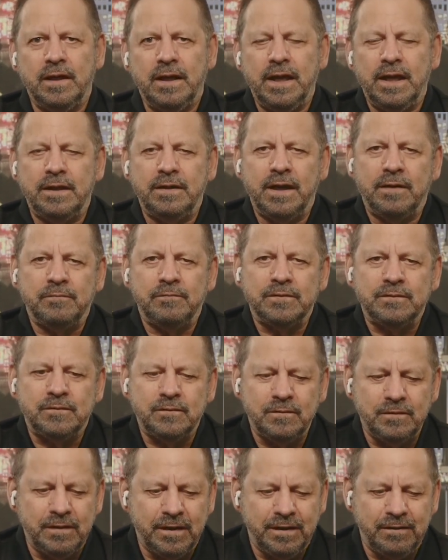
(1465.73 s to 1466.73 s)
And I
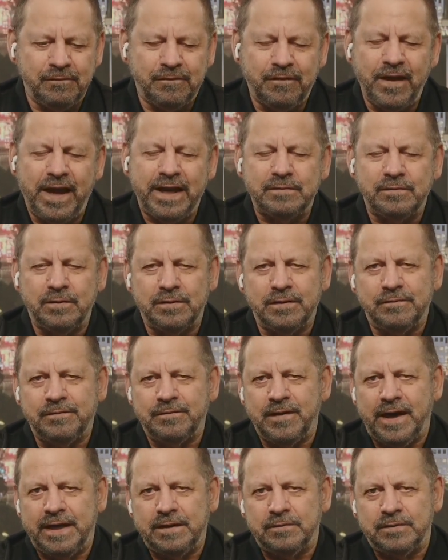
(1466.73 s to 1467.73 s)
was, in fact, on the
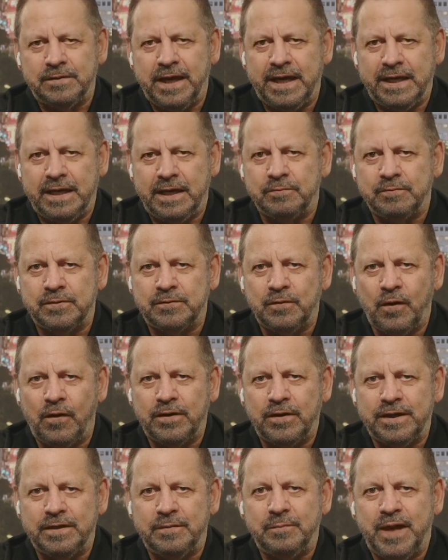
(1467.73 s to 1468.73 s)
final night, I was
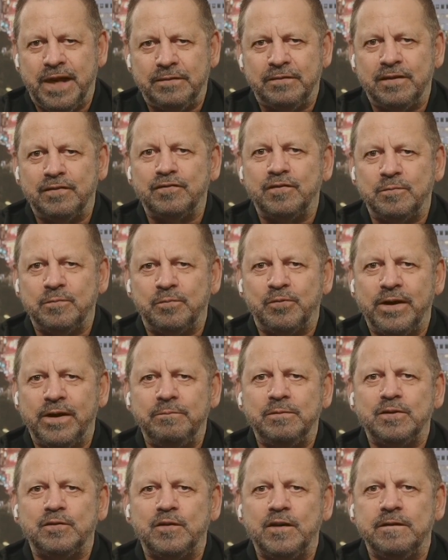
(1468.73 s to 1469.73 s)
talking about the
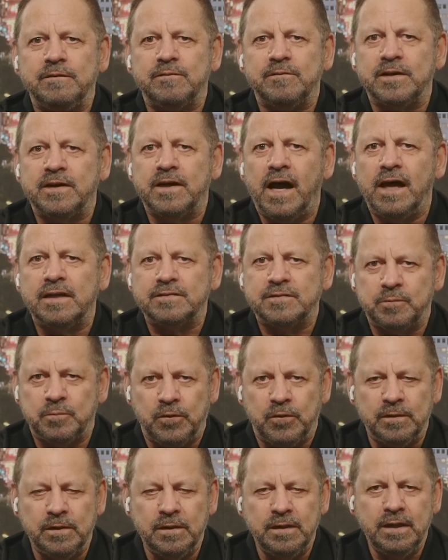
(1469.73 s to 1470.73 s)
supremacy of the
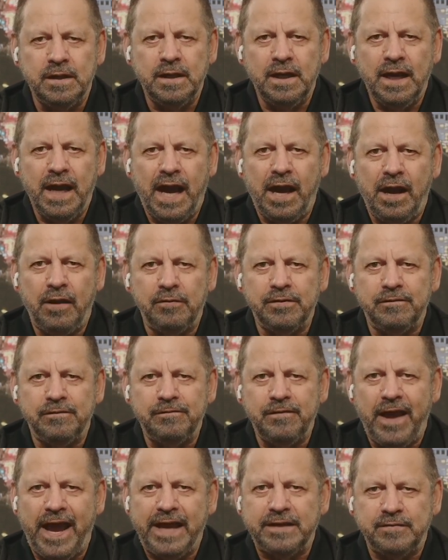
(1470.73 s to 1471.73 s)
gospel, how the
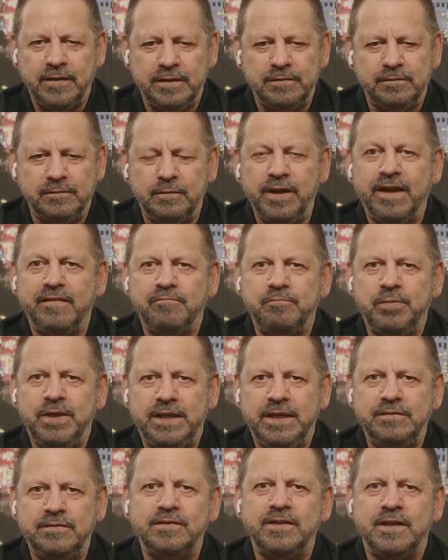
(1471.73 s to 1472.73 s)
fact is we have
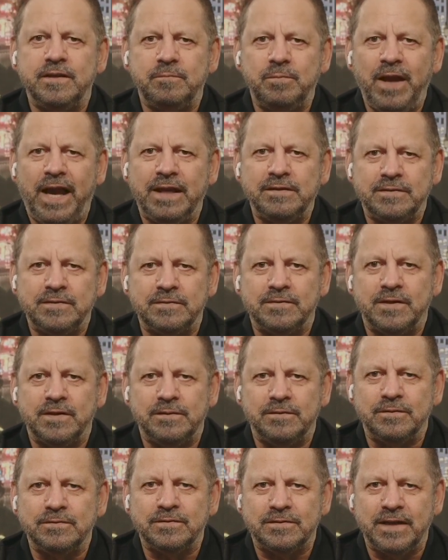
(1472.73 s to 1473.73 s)
peace that passes
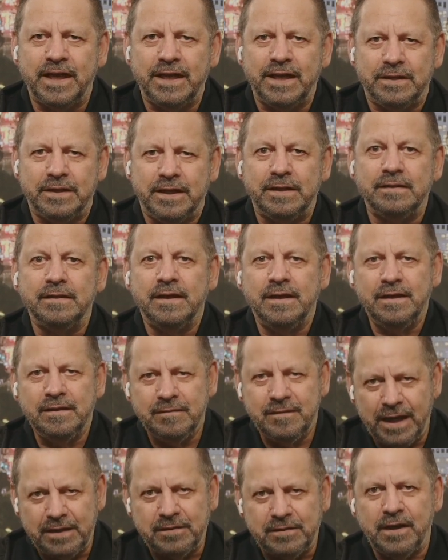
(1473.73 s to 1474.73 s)
understanding.
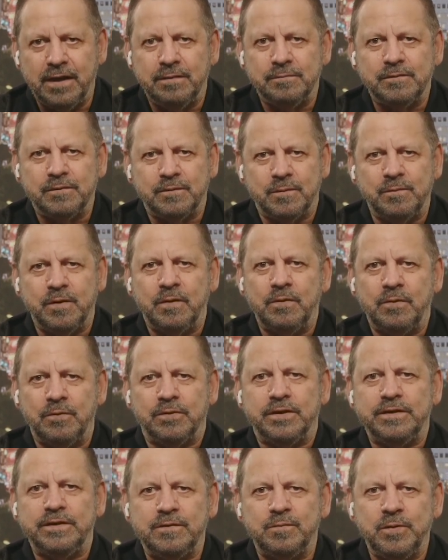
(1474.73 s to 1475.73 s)
That comes from the
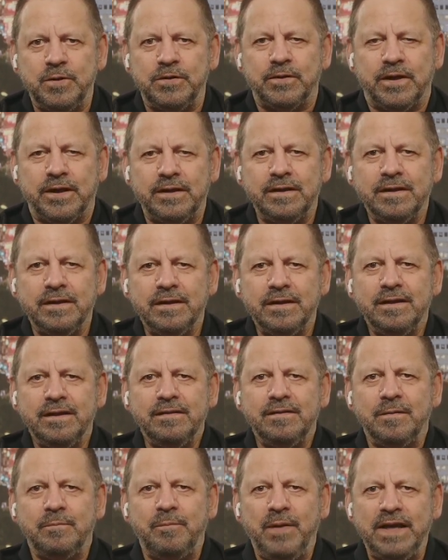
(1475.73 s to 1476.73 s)
Holy Spirit
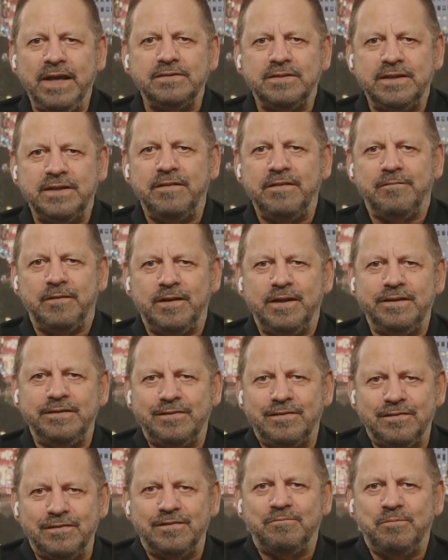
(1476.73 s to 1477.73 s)
the best
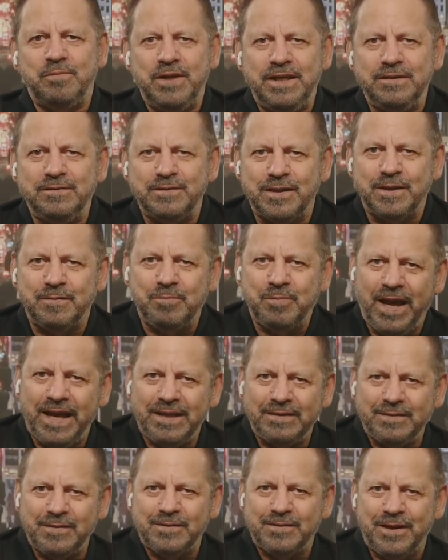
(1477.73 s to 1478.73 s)
definition of peace that
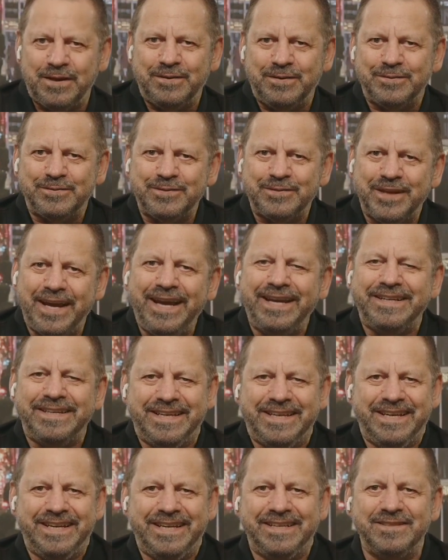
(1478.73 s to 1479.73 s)
passes
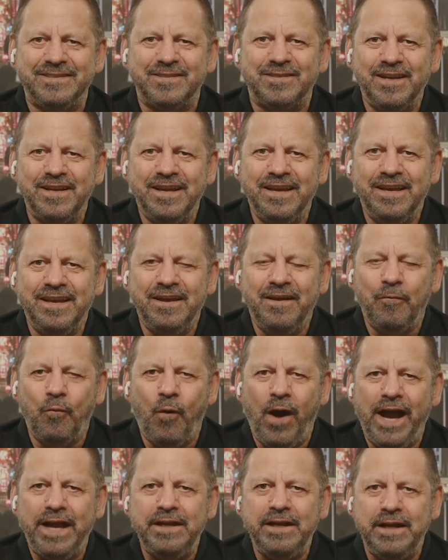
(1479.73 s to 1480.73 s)
understanding is
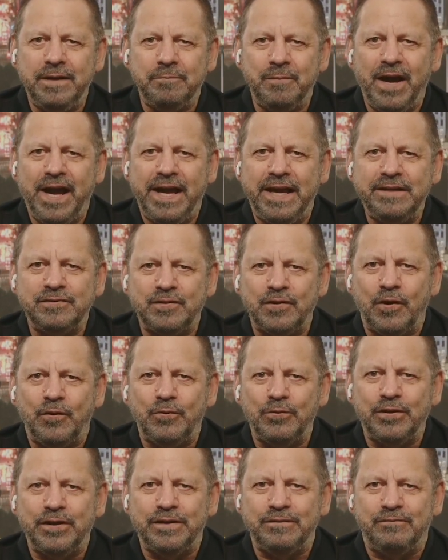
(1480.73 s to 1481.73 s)
why am I
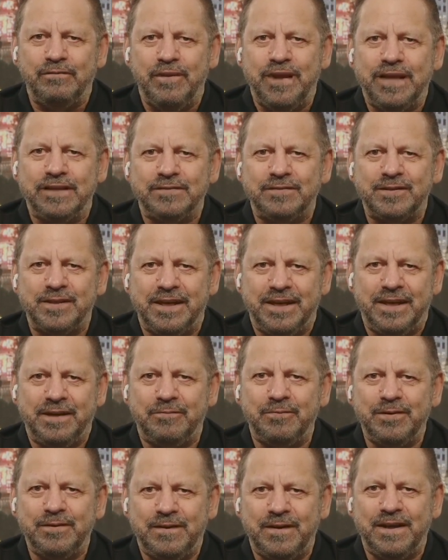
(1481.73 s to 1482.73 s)
so convinced that
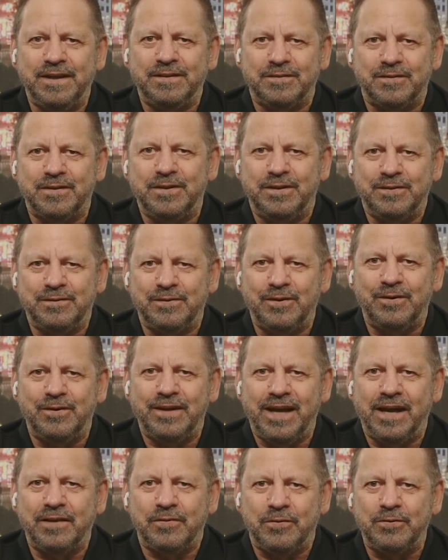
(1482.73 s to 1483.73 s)
everything is going to
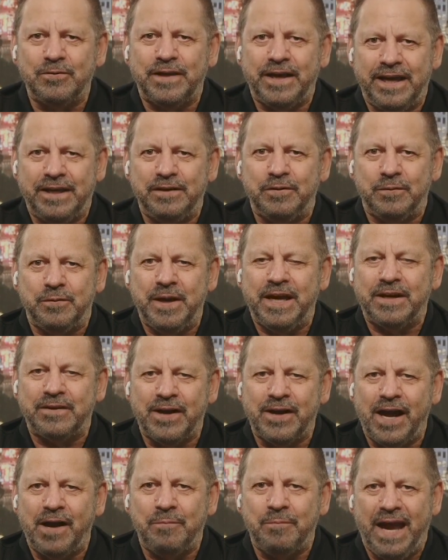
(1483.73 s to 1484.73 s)
turn out okay no matter
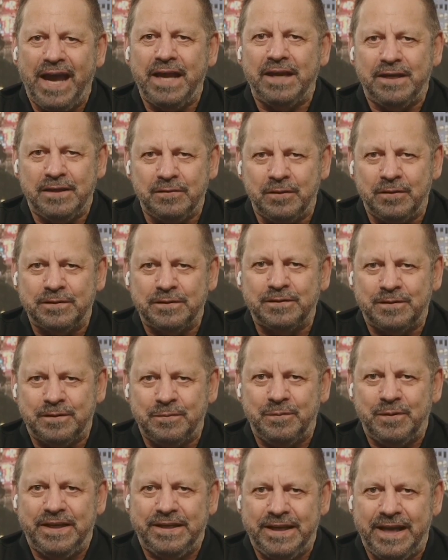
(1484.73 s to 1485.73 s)
how bad it looks to
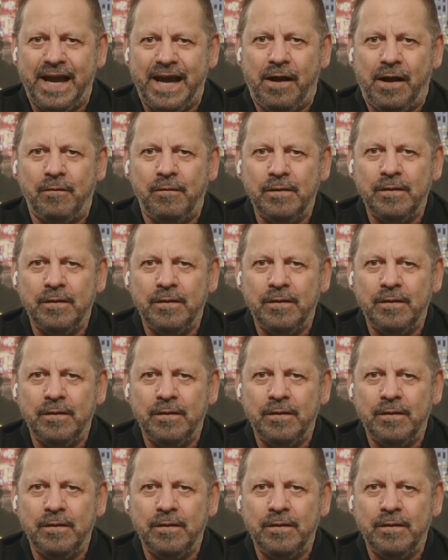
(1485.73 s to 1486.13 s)
me now?